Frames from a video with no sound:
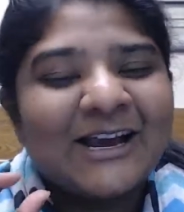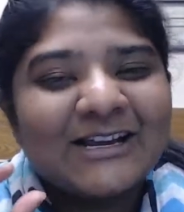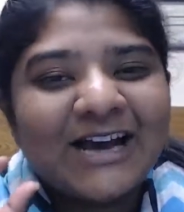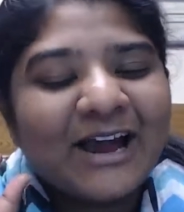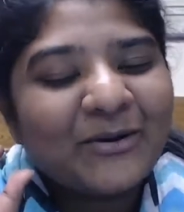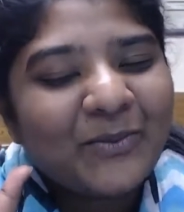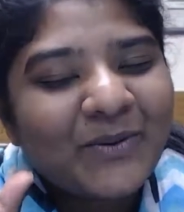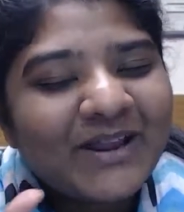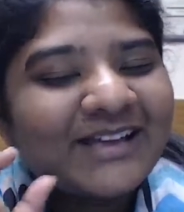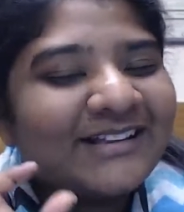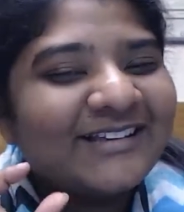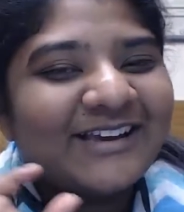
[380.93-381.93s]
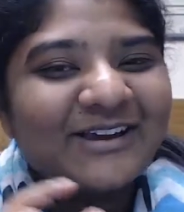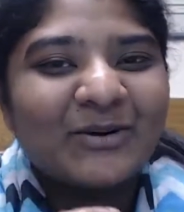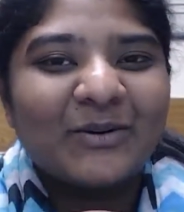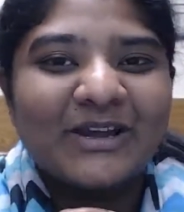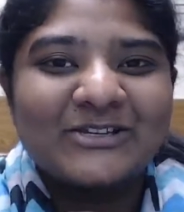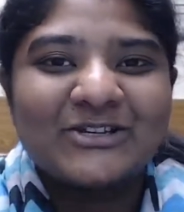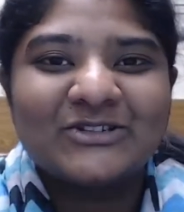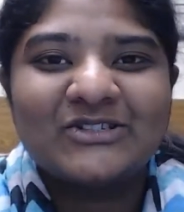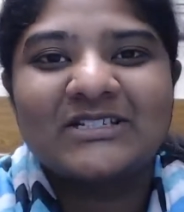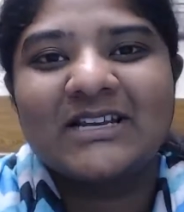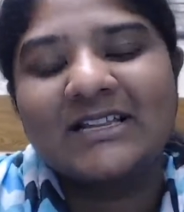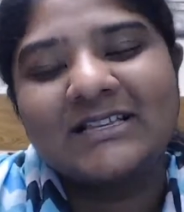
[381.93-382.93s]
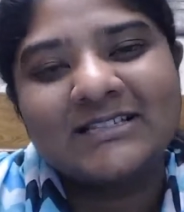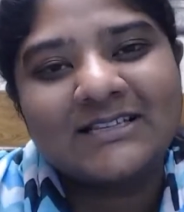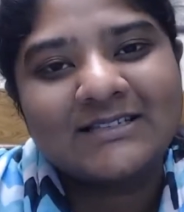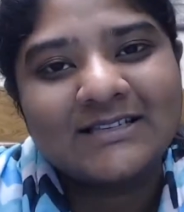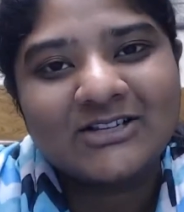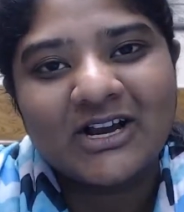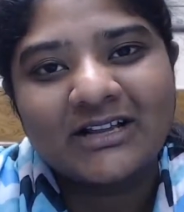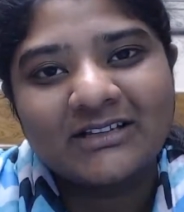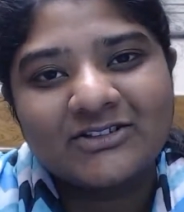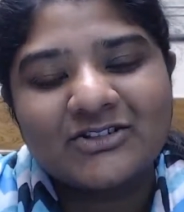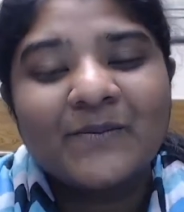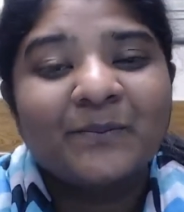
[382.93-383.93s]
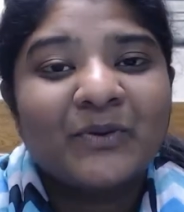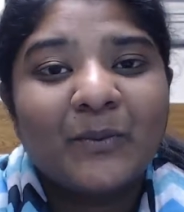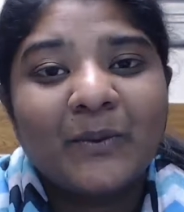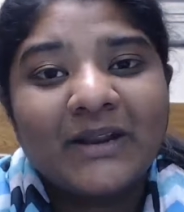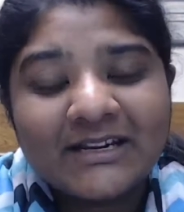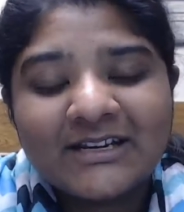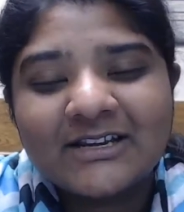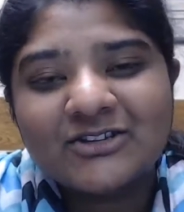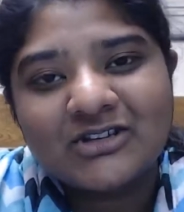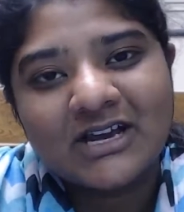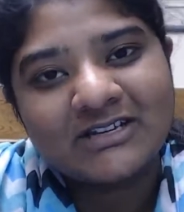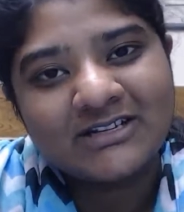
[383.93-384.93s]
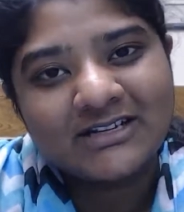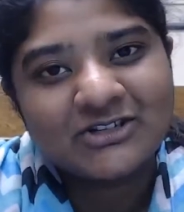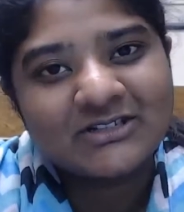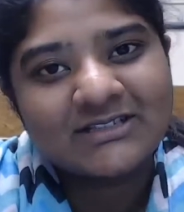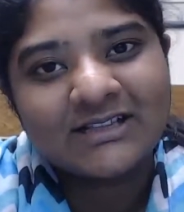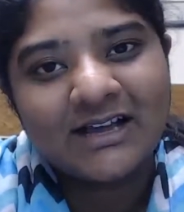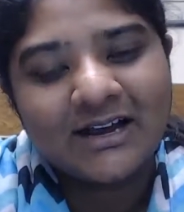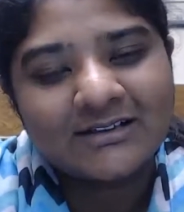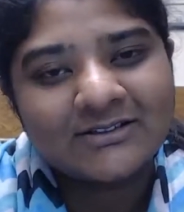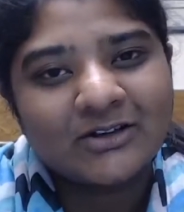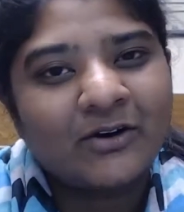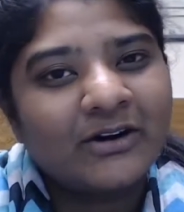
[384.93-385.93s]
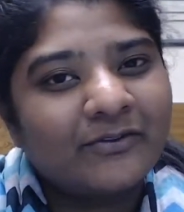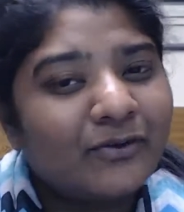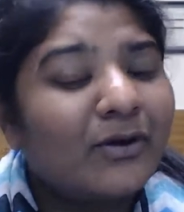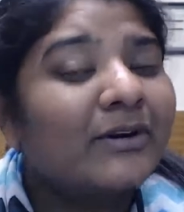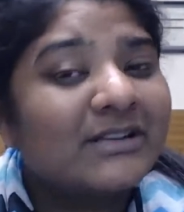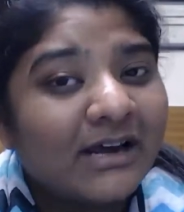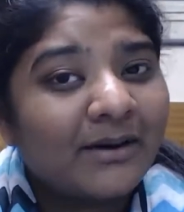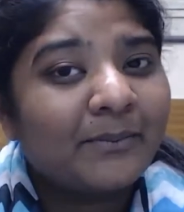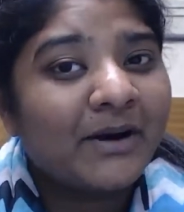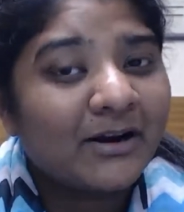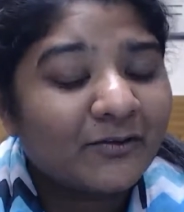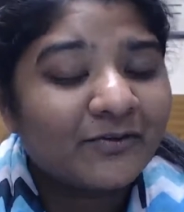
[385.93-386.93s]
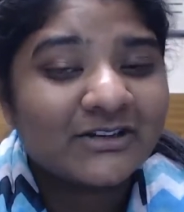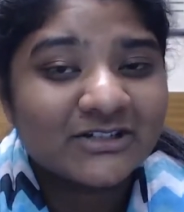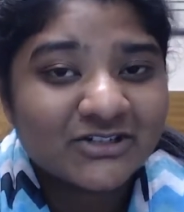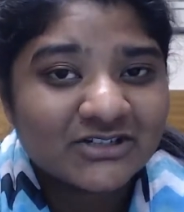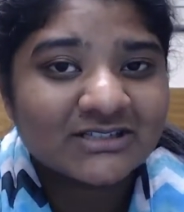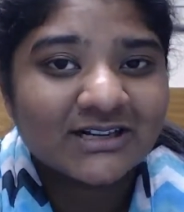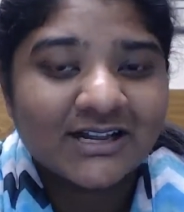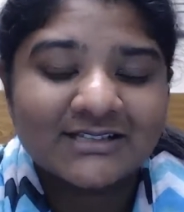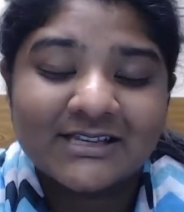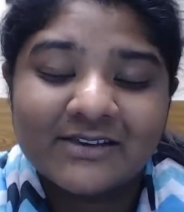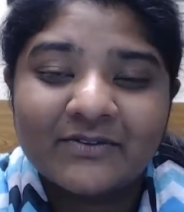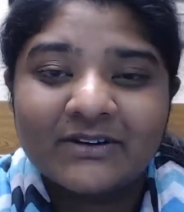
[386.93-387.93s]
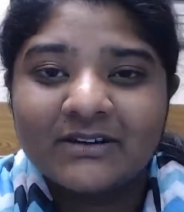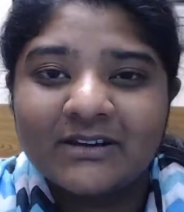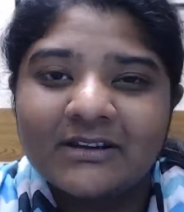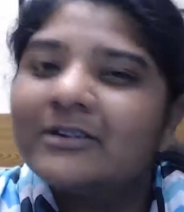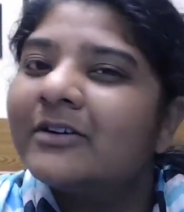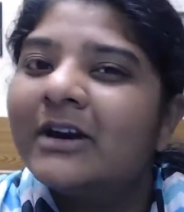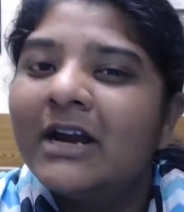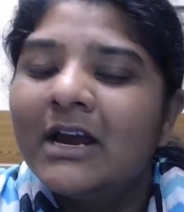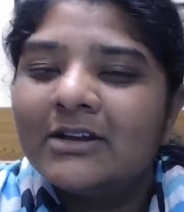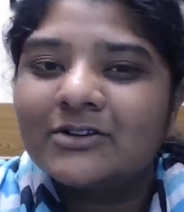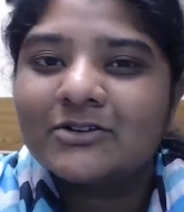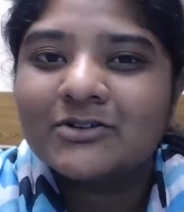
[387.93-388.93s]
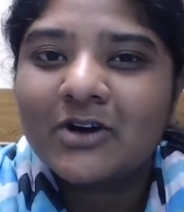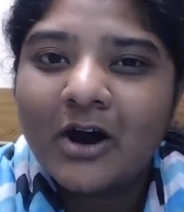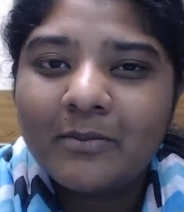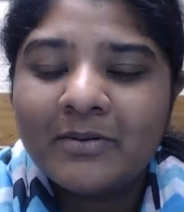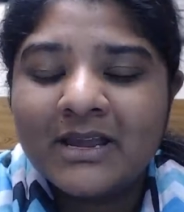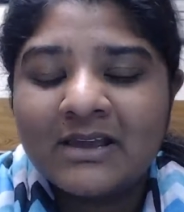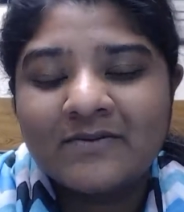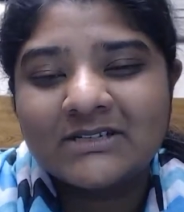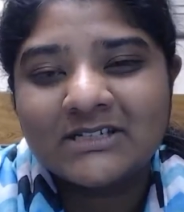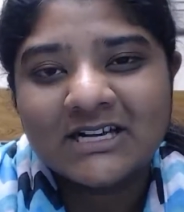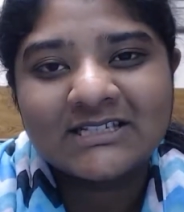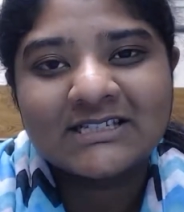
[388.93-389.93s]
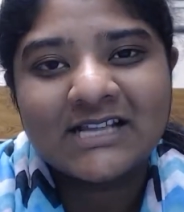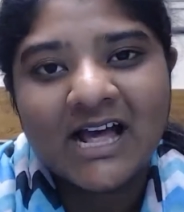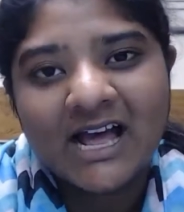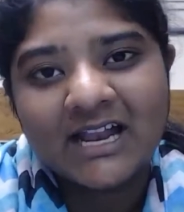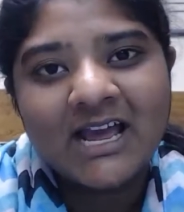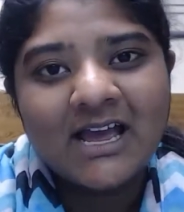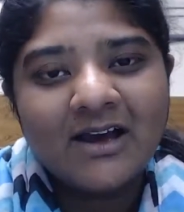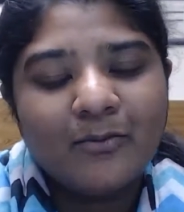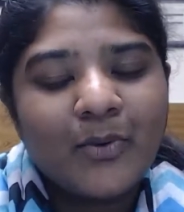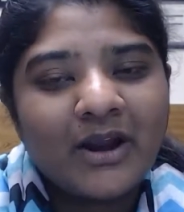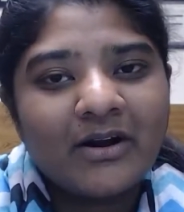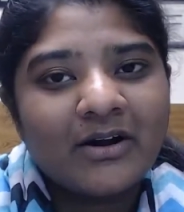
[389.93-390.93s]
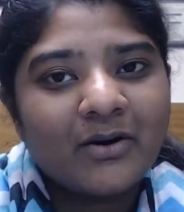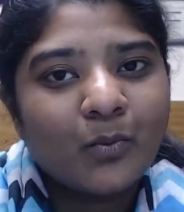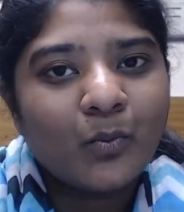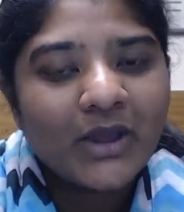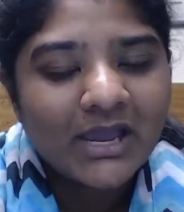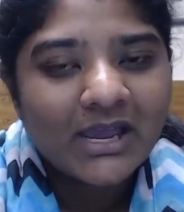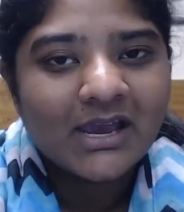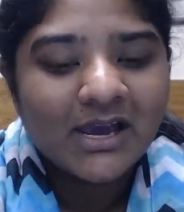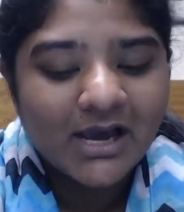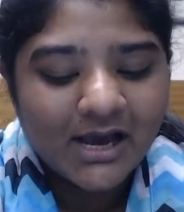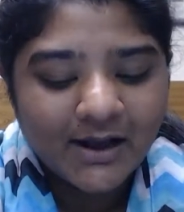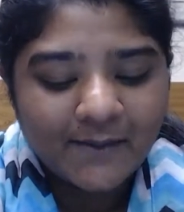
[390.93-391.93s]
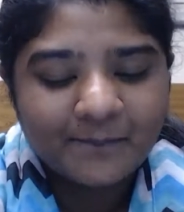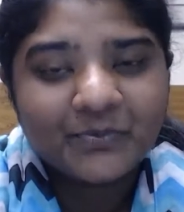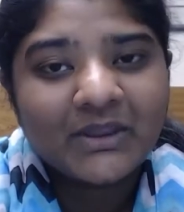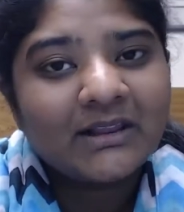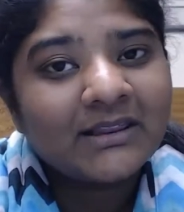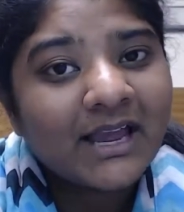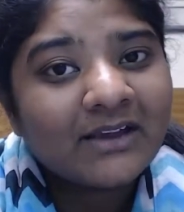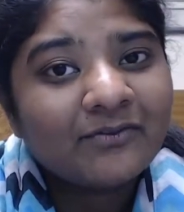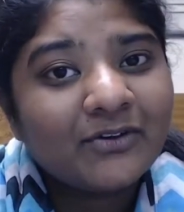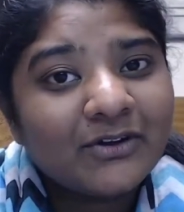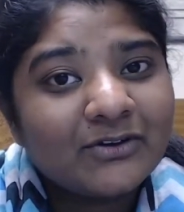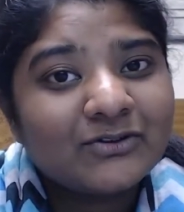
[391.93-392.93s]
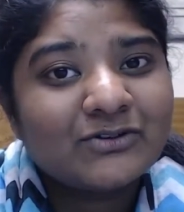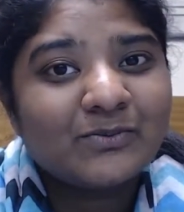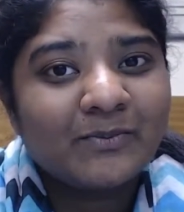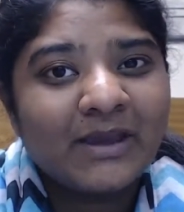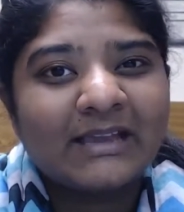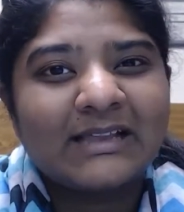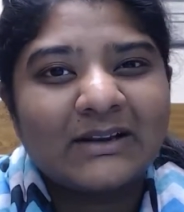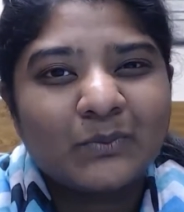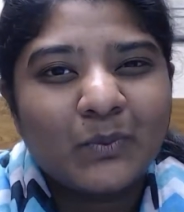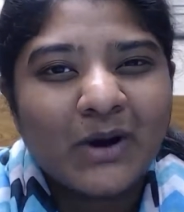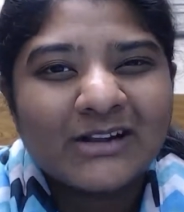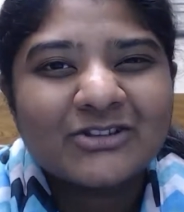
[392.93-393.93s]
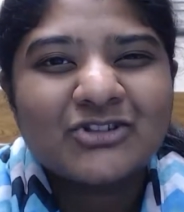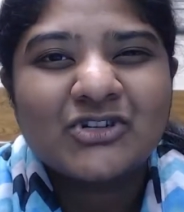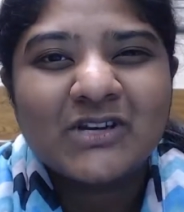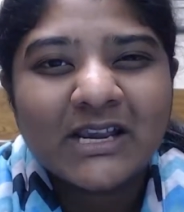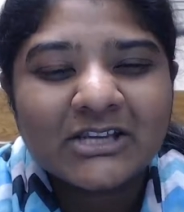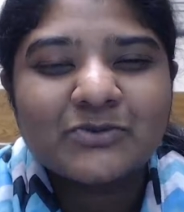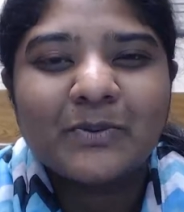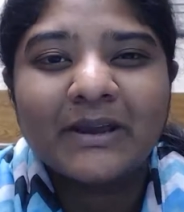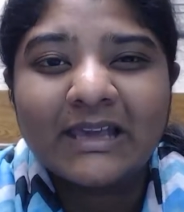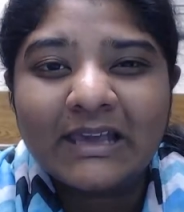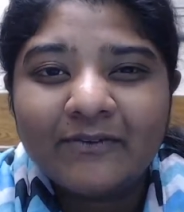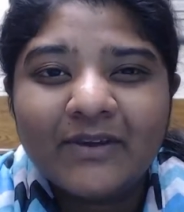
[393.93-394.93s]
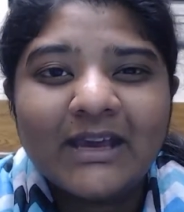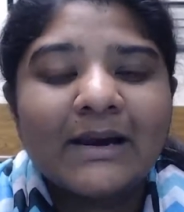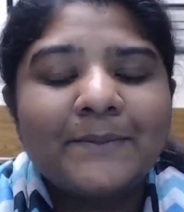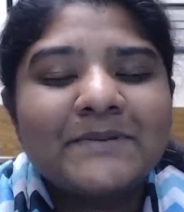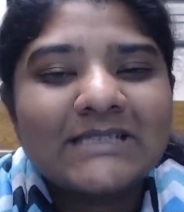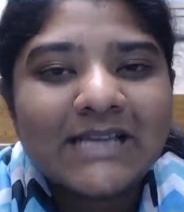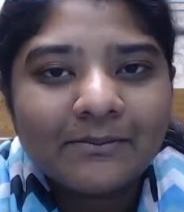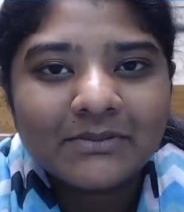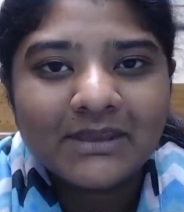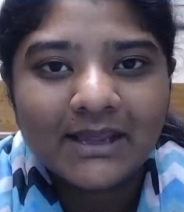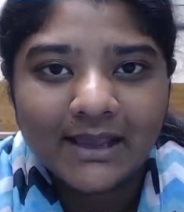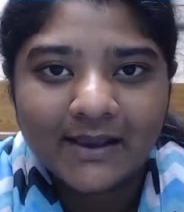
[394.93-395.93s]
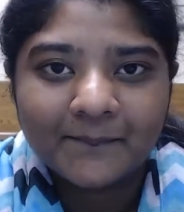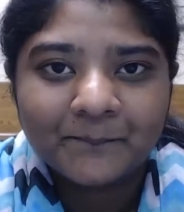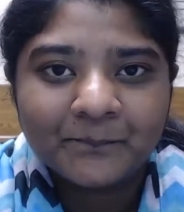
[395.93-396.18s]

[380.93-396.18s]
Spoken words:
I really encourage you to take this as a challenge. When I teach addictions class, or if you're a part of addictions class, even here, Dr. Aubrey even does that, where we like for you to make that one change by giving up something.